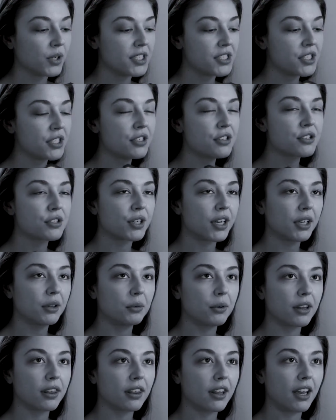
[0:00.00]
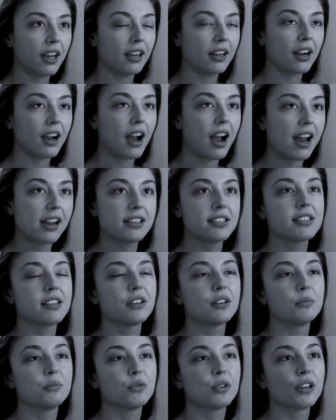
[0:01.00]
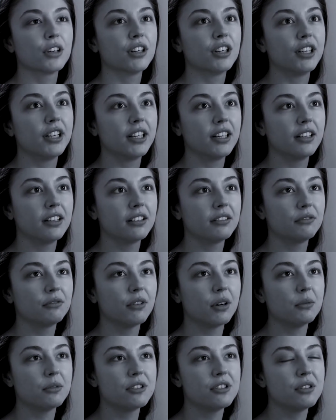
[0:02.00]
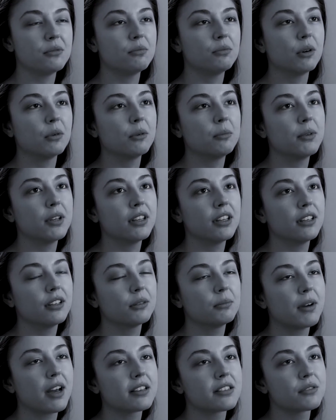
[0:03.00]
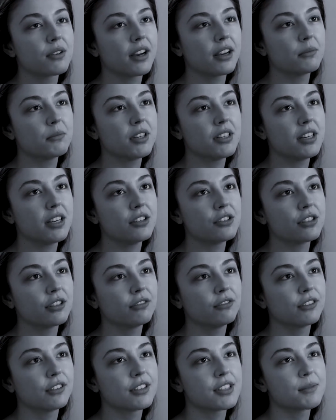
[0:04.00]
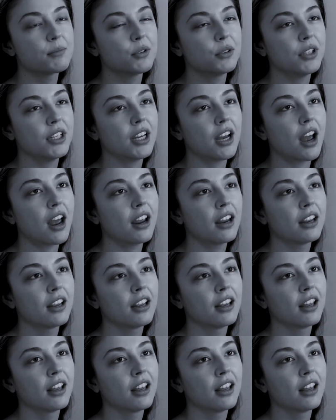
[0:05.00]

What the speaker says: What's your trick with like eyes that are more hooded? What would be like your best recommendation for a smoky eye?